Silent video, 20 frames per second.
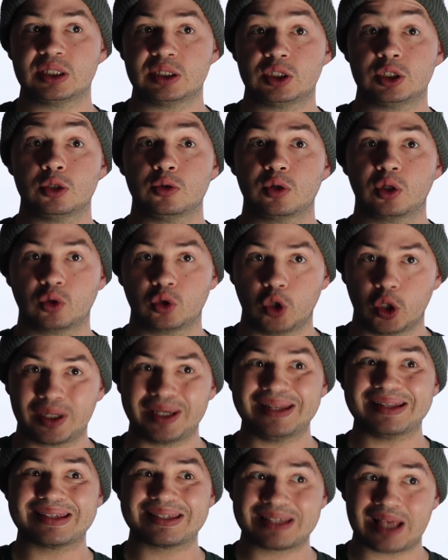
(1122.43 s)
to do to look
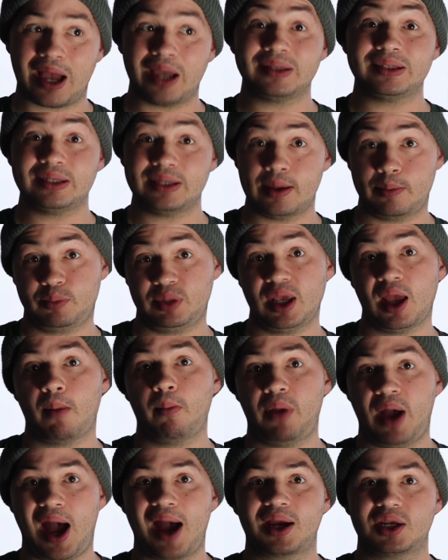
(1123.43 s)
inside the
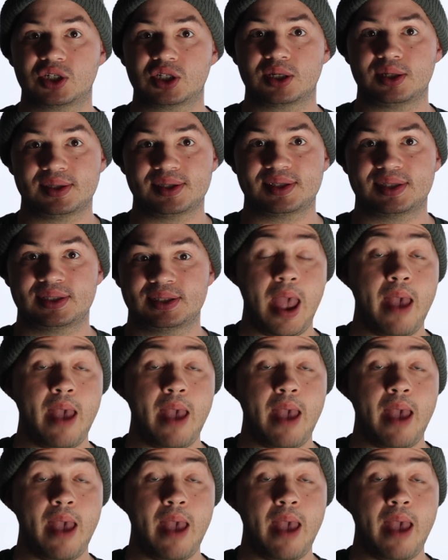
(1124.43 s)
NPM packages.